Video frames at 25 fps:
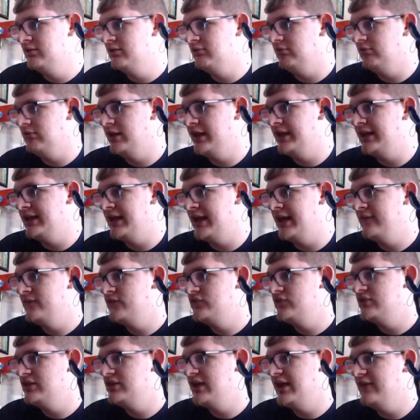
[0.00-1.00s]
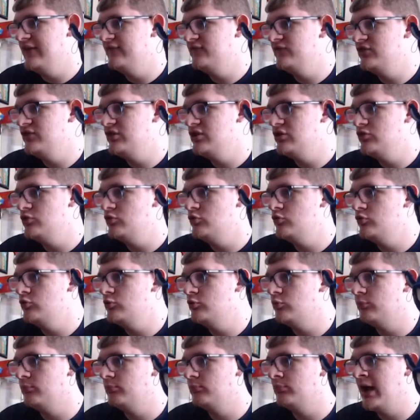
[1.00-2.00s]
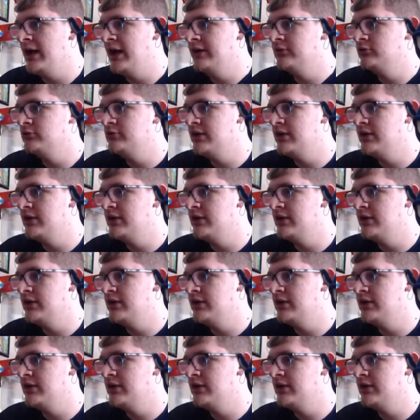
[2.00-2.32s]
like if you modern